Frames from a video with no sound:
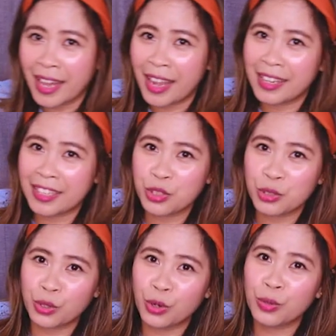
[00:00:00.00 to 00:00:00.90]
I let you
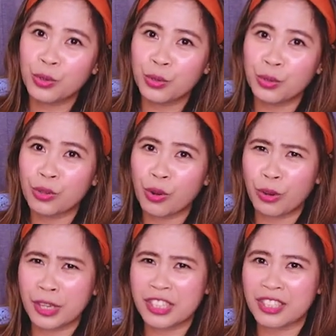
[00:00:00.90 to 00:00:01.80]
know kung
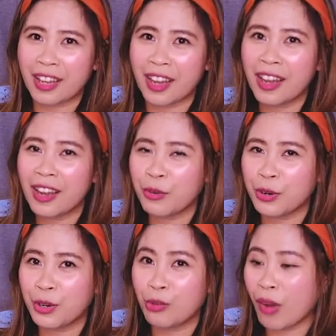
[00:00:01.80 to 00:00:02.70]
okay siya
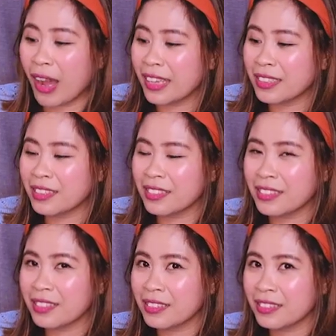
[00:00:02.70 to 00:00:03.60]
or what.
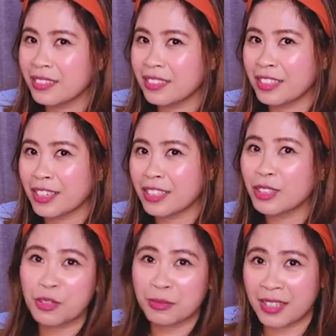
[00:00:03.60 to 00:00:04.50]
Yeah,
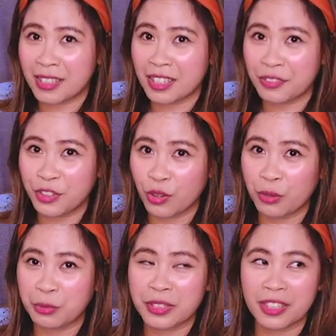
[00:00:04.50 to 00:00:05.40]
siguro magre-review
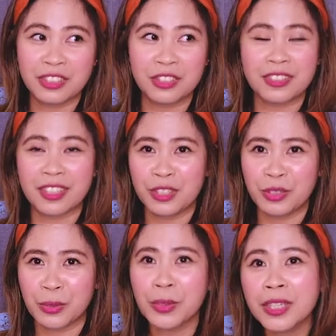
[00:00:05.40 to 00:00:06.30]
ako sa
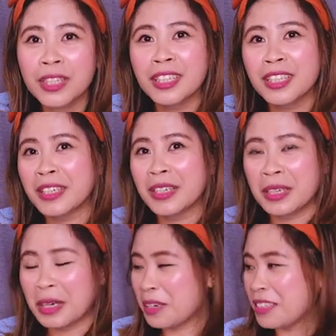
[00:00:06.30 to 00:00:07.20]
inyo.
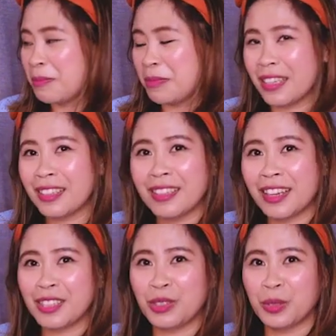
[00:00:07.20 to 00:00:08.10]
Or something.
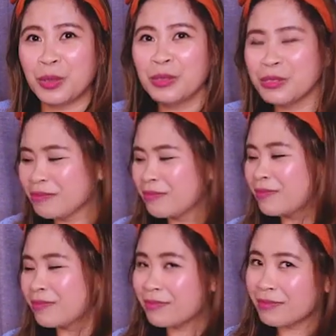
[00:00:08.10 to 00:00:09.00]
I don't know.
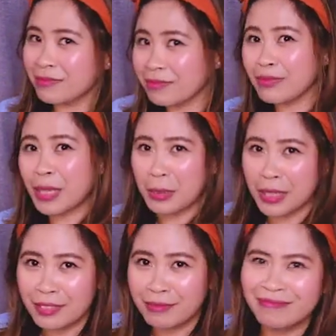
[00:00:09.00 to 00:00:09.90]
Maybe.